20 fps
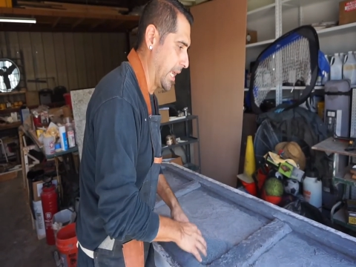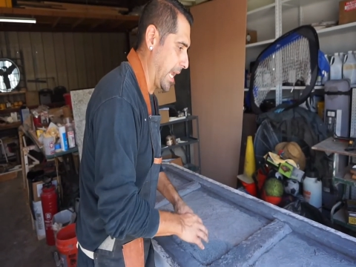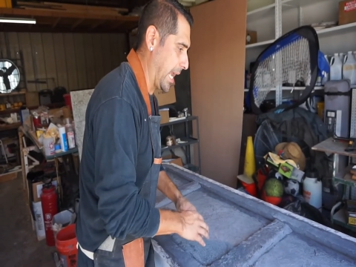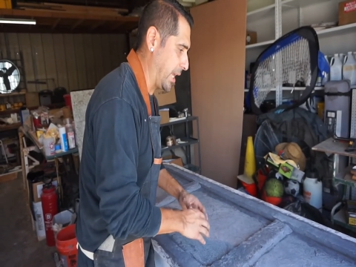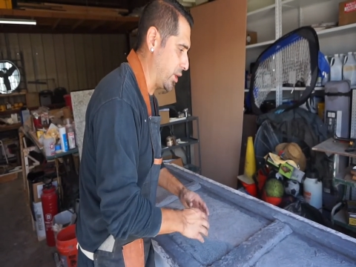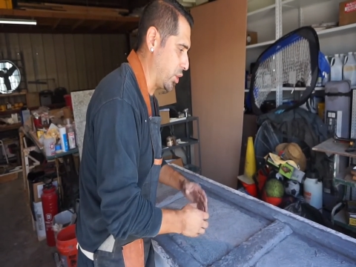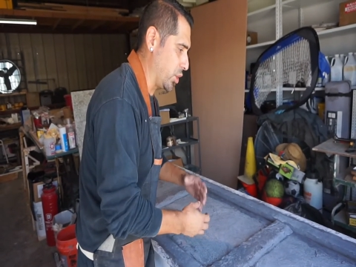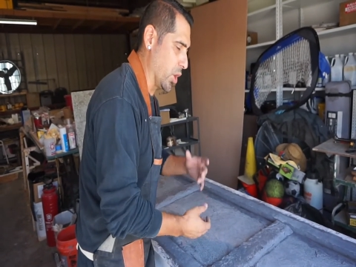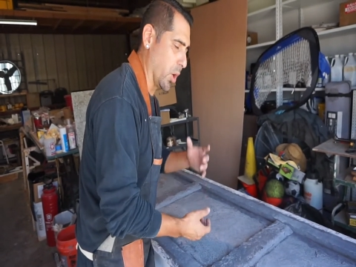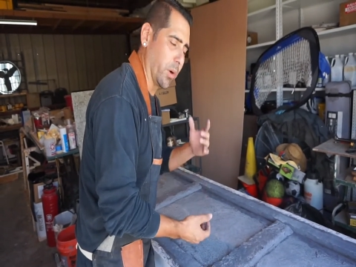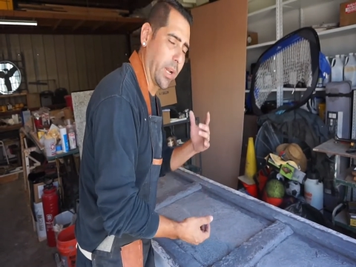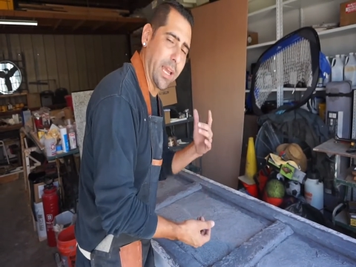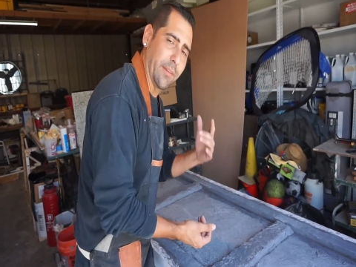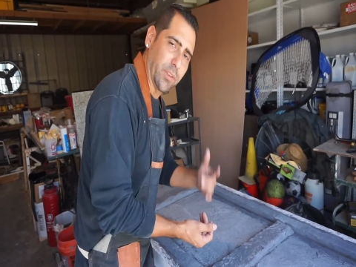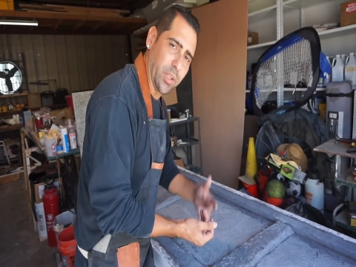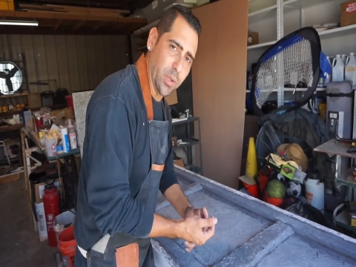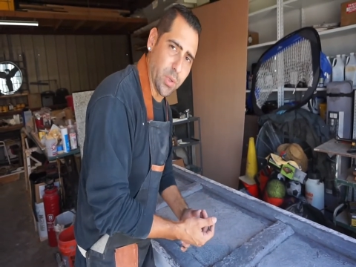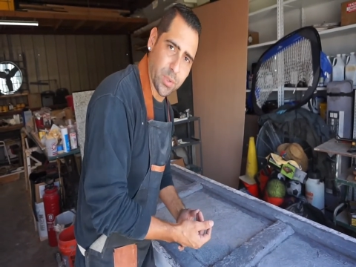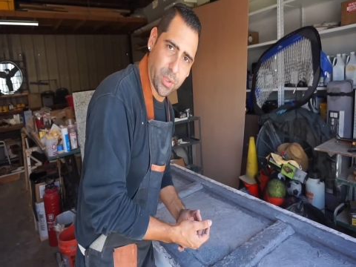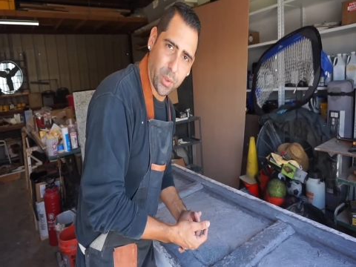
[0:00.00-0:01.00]
And you don't have
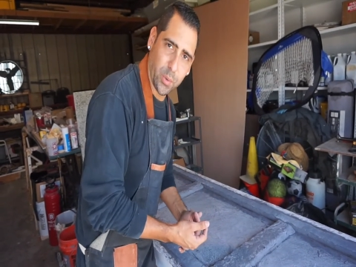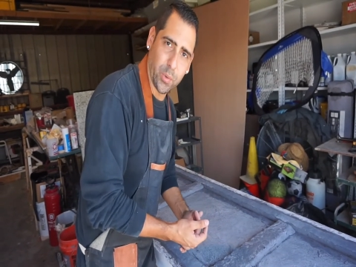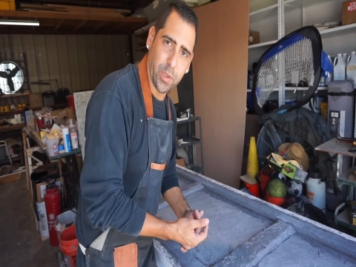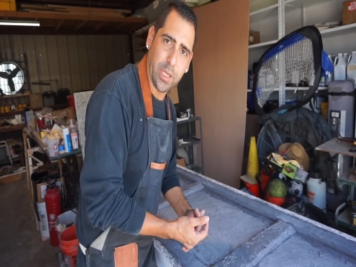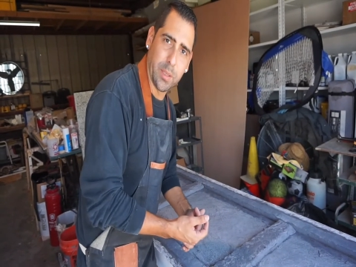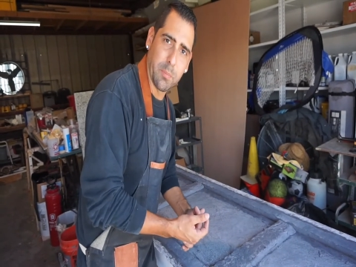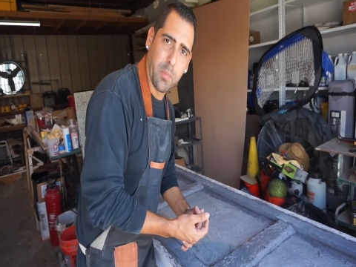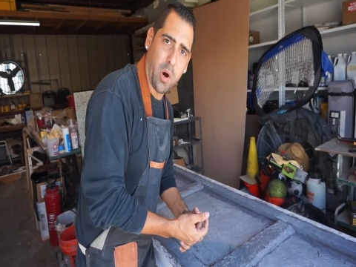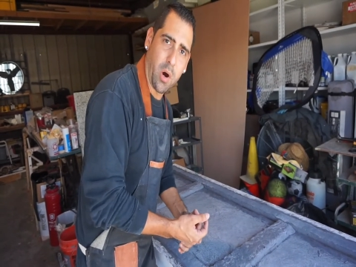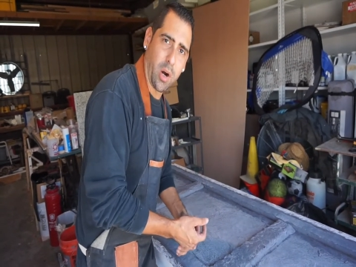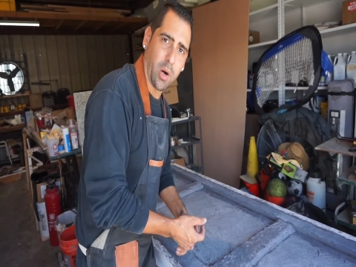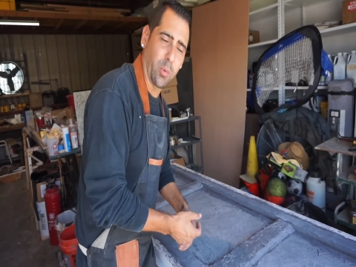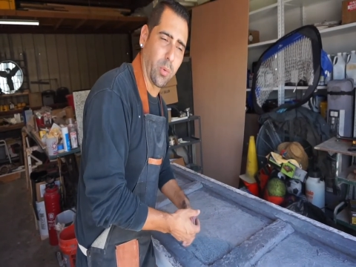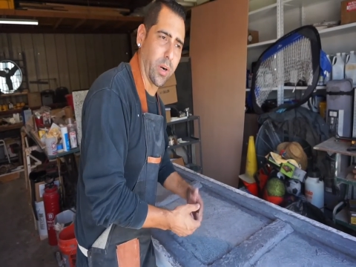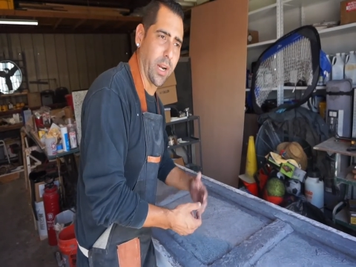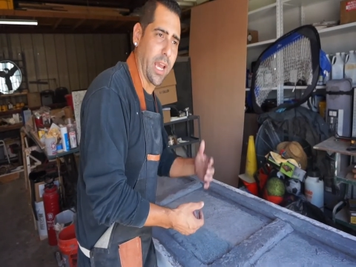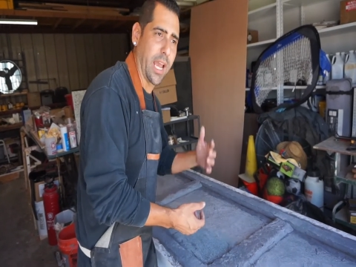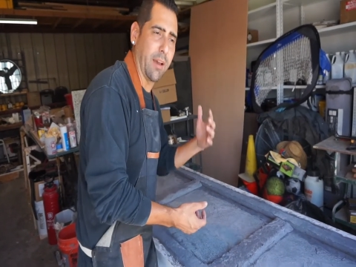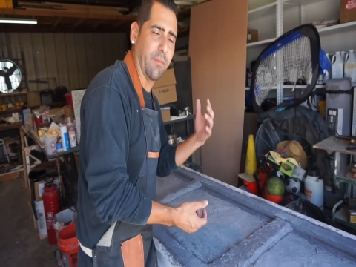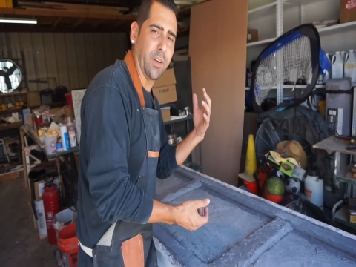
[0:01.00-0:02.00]
to use the rebar. We're
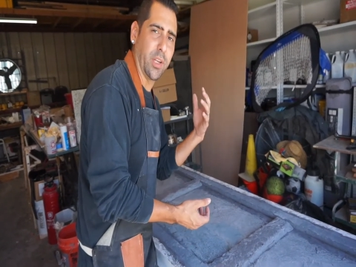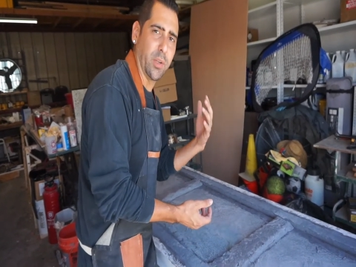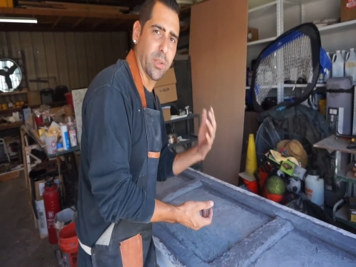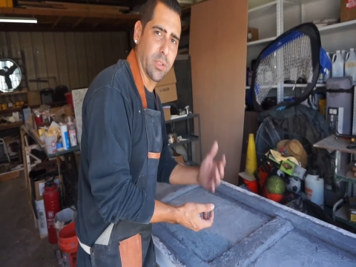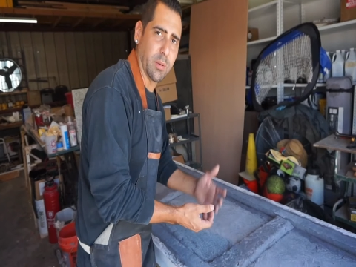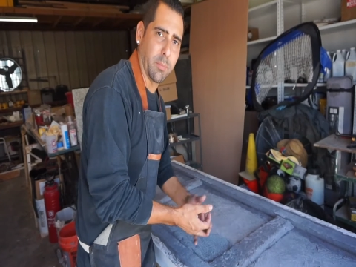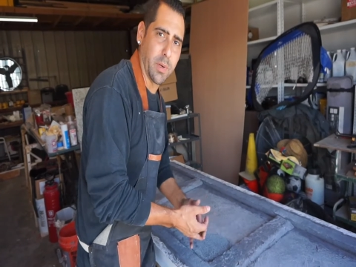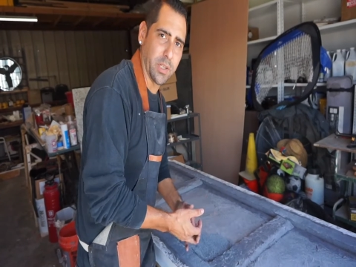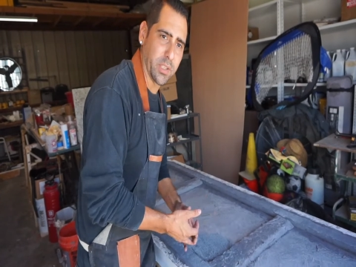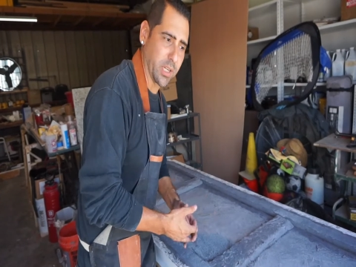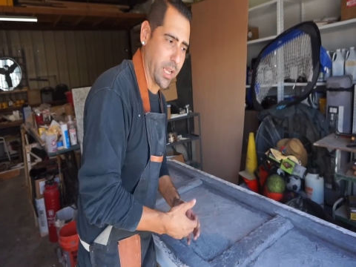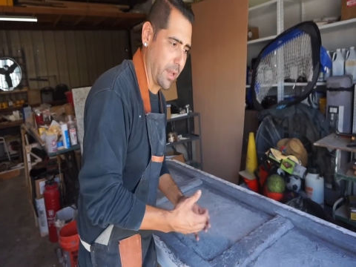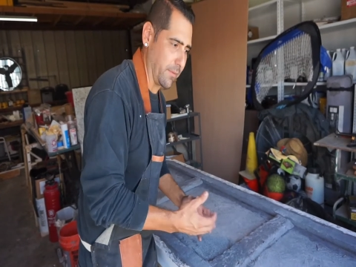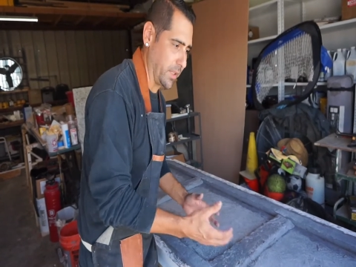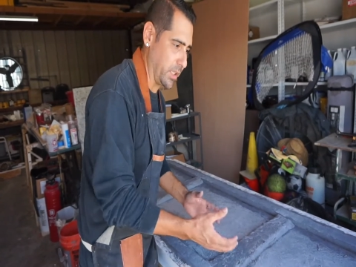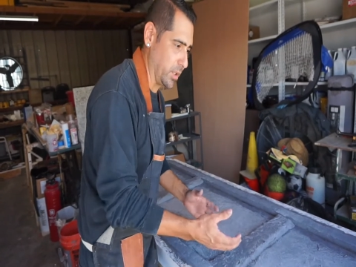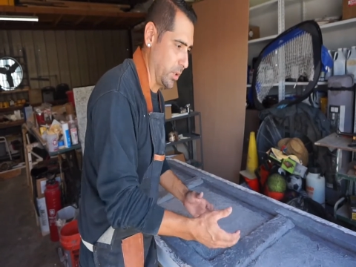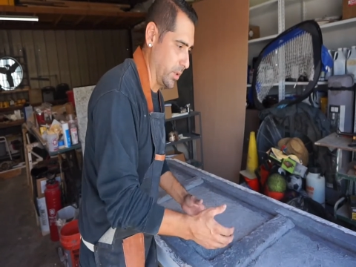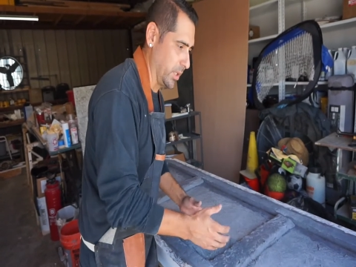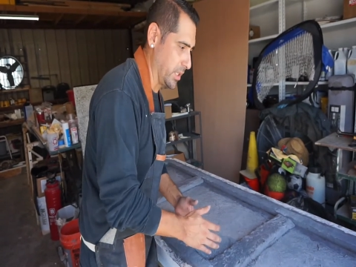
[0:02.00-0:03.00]
not having to use a bunch of heavy
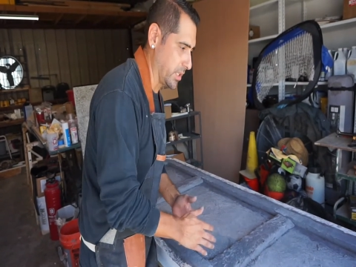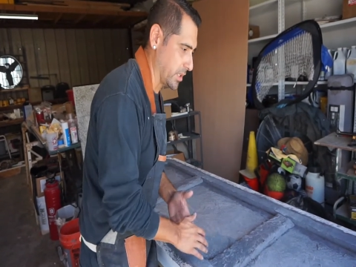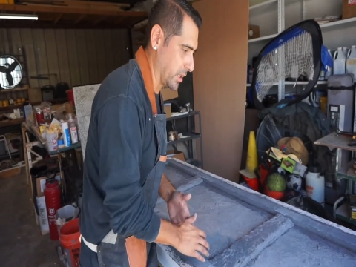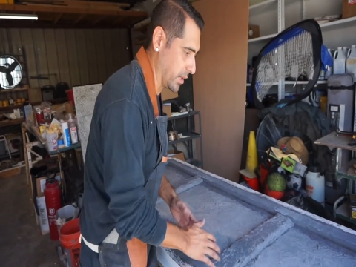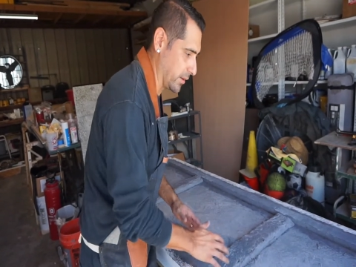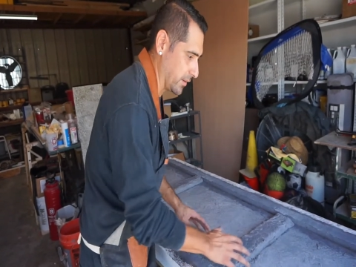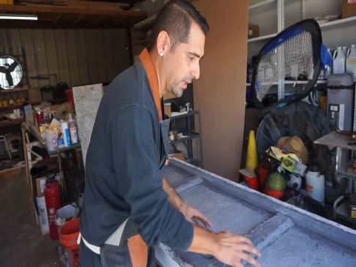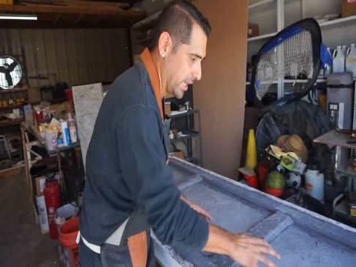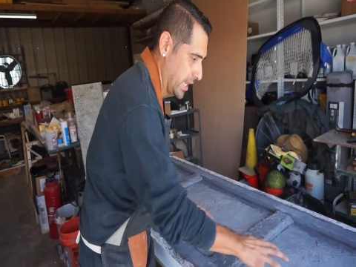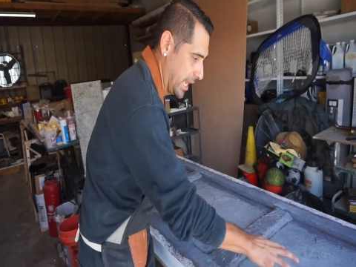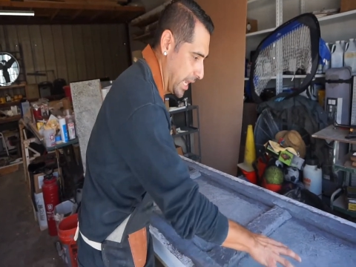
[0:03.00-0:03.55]
duty stuff.